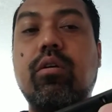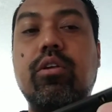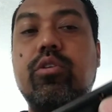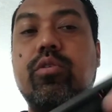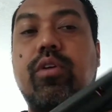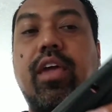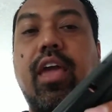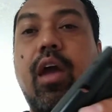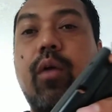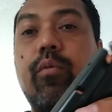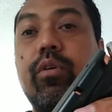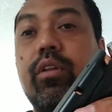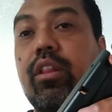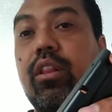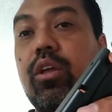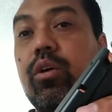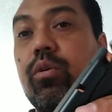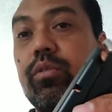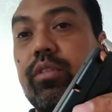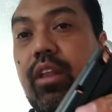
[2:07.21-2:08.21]
you can't really
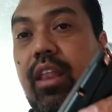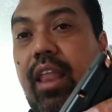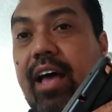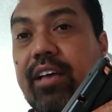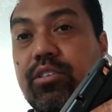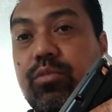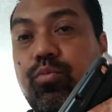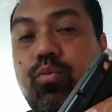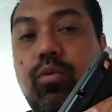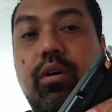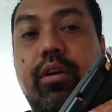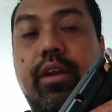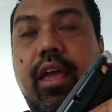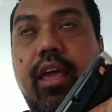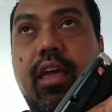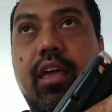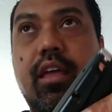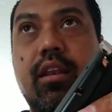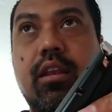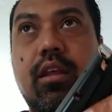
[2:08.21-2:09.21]
load the last one
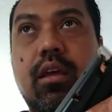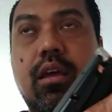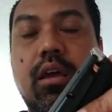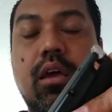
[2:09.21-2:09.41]
in.